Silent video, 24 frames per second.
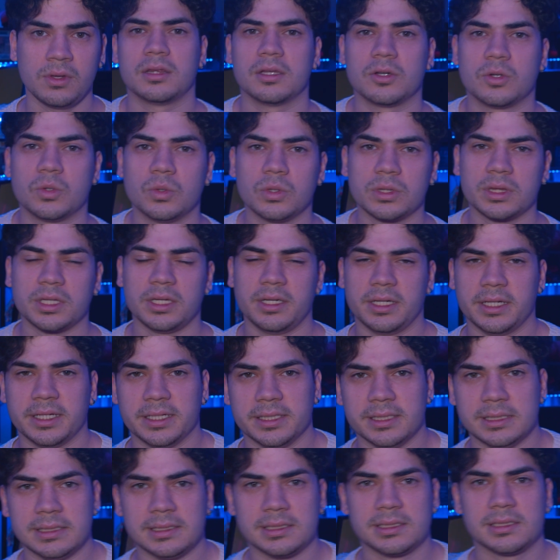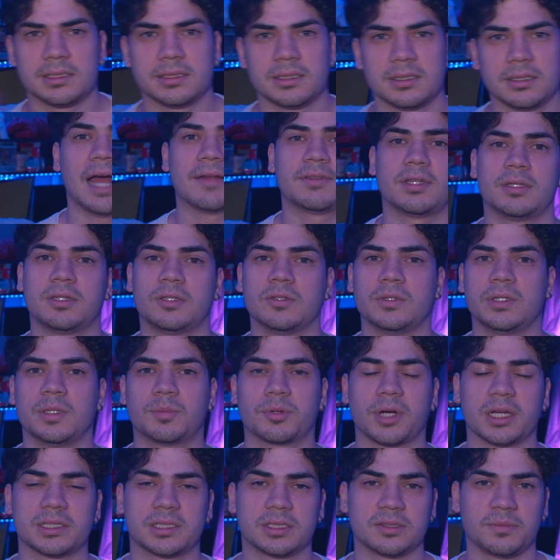The cool thing is, after doing the
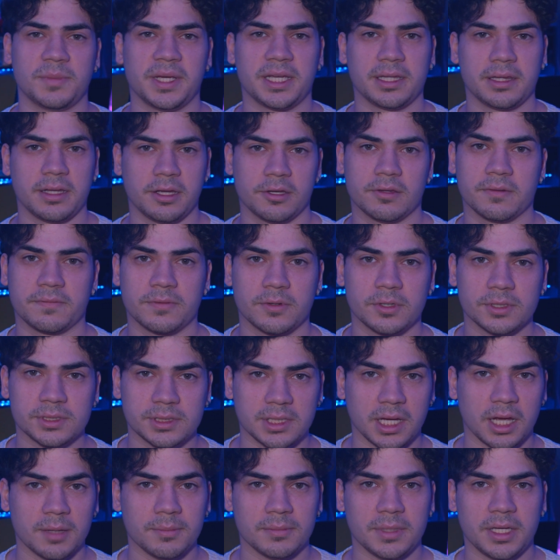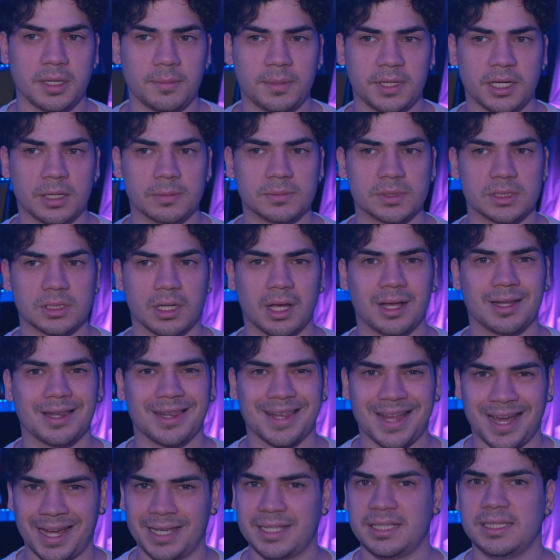process of making the hair the first time, it becomes a
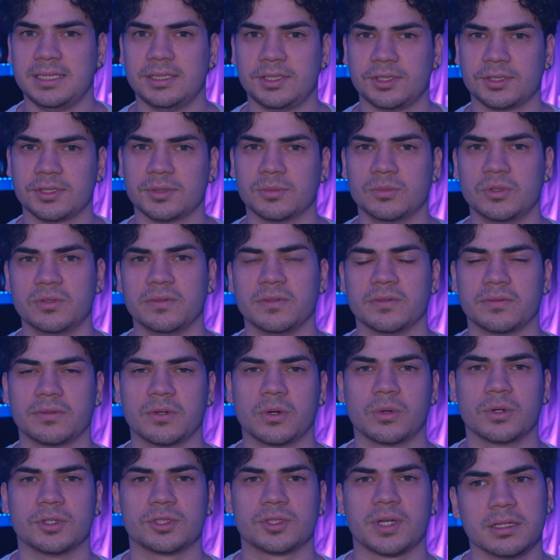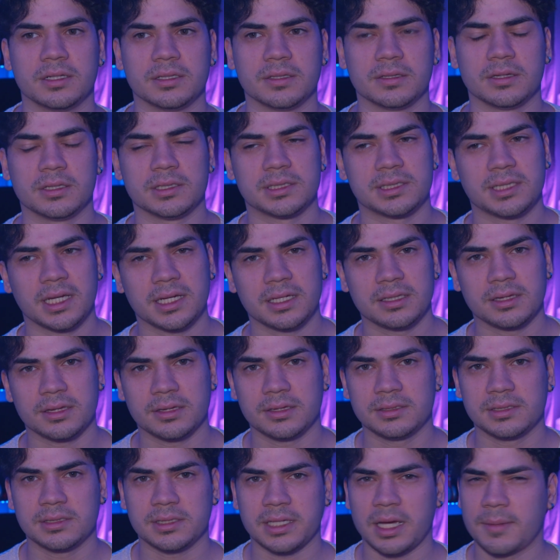lot easier moving forward. The second
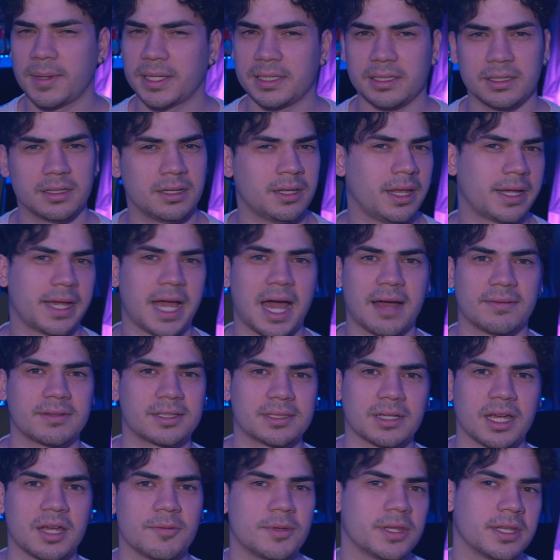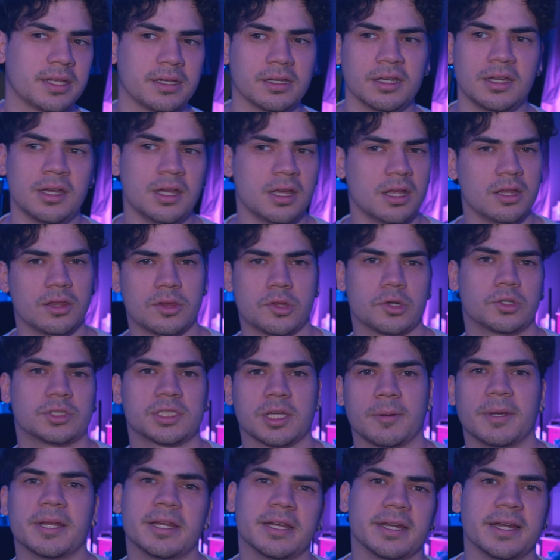time I did it in like half the time, and then third
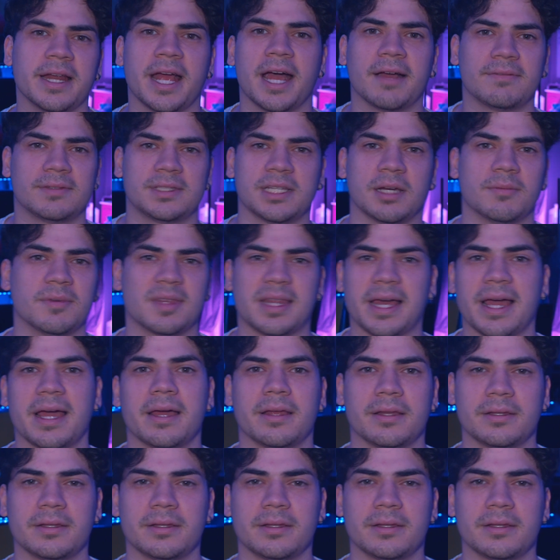time I did it in half the time of that.